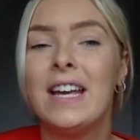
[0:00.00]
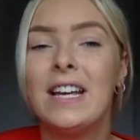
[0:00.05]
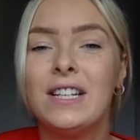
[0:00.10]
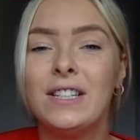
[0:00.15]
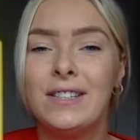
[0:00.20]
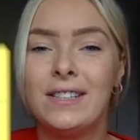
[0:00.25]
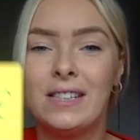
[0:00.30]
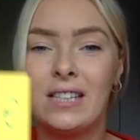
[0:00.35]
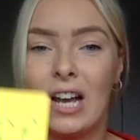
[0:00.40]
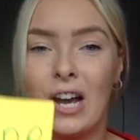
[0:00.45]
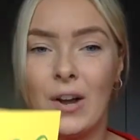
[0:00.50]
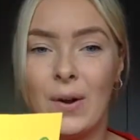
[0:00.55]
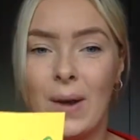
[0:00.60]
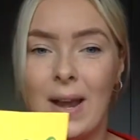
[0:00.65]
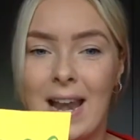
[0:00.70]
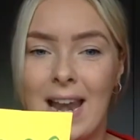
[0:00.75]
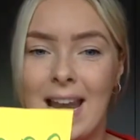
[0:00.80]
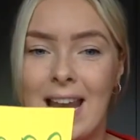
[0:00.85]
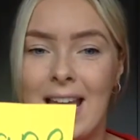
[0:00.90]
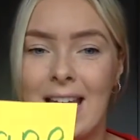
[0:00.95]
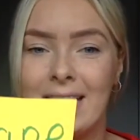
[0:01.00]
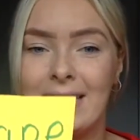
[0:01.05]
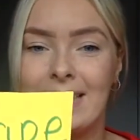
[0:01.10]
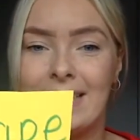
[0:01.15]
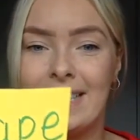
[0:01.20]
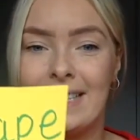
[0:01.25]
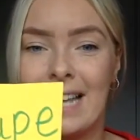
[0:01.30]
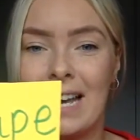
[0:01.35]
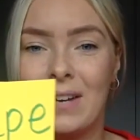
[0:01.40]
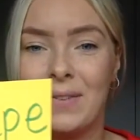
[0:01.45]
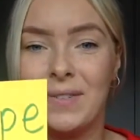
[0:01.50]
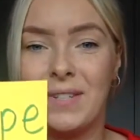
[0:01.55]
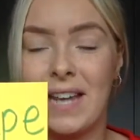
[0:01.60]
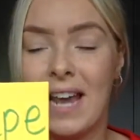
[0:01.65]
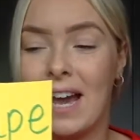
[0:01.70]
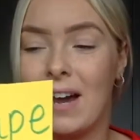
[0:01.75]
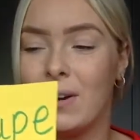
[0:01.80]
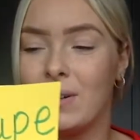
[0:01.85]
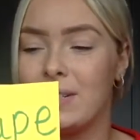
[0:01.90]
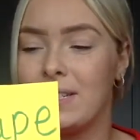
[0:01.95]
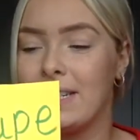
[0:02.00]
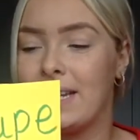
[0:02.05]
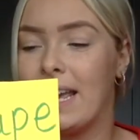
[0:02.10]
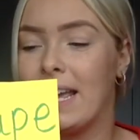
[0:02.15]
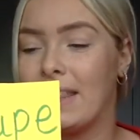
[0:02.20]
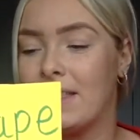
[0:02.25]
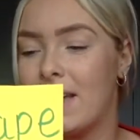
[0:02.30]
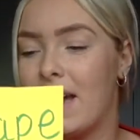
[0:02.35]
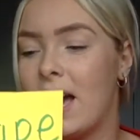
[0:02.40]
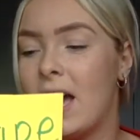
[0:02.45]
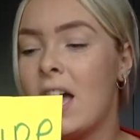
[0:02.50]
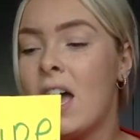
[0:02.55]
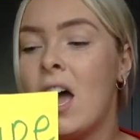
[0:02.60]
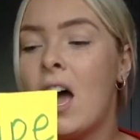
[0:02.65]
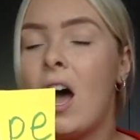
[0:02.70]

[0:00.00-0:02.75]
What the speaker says: So let's sound it out together.